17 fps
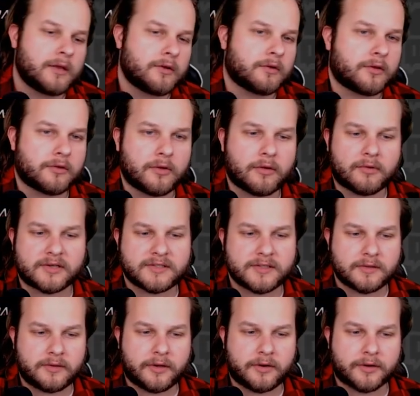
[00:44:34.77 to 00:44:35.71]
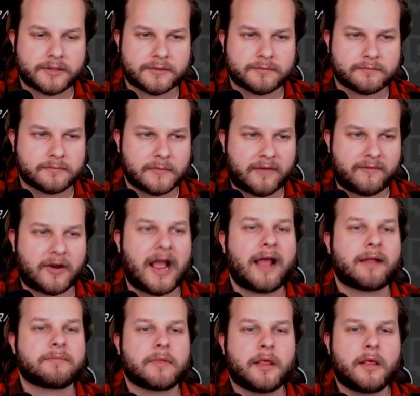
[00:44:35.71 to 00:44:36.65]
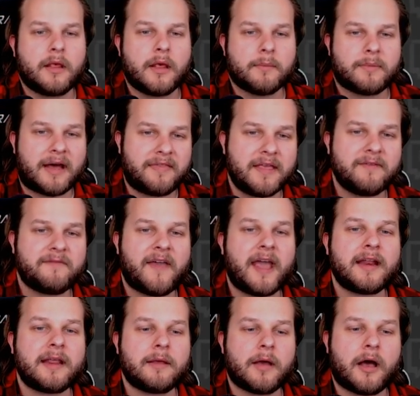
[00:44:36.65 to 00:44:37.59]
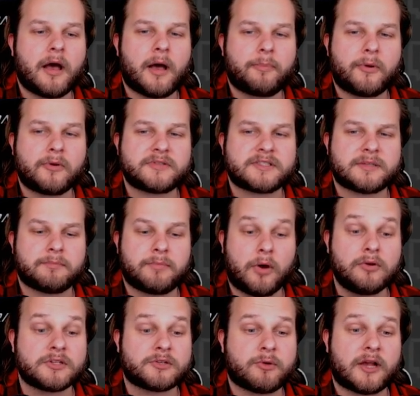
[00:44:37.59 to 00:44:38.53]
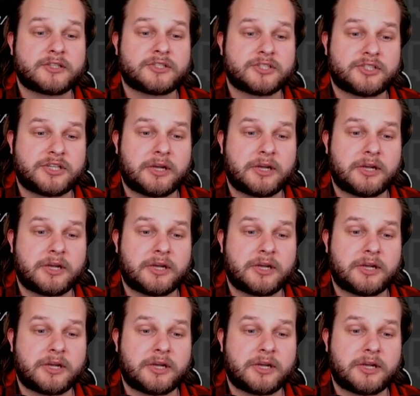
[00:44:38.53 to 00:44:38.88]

Don't know the rest of the lyrics. I forgot. But I think Vanny uh, posted some bonus questions.